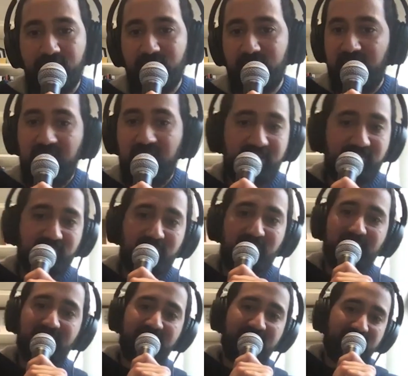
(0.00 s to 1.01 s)
yeah,
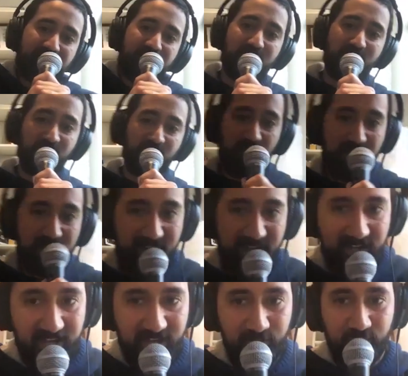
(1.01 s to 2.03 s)
I think, but you know,
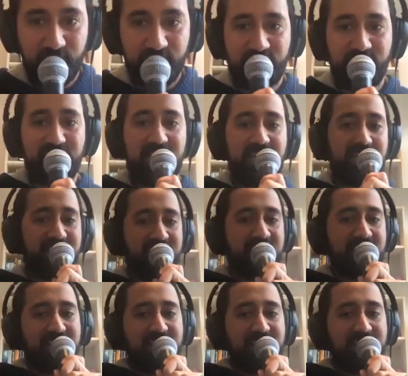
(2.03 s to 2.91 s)
I, I always feel like